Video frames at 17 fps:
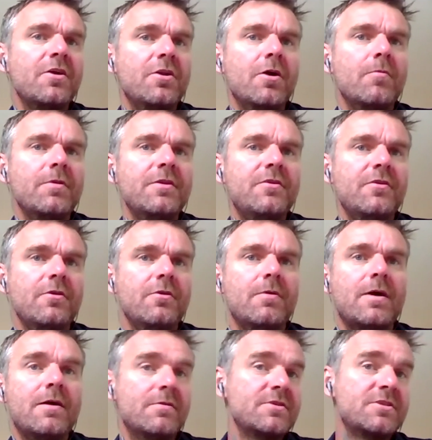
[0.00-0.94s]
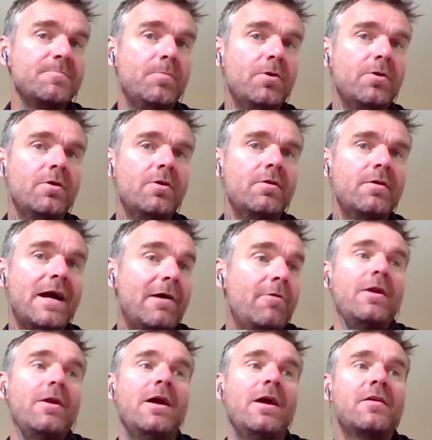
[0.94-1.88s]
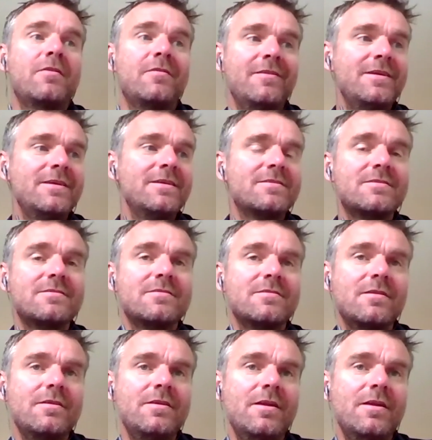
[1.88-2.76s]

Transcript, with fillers: can only do our sport, our athletes,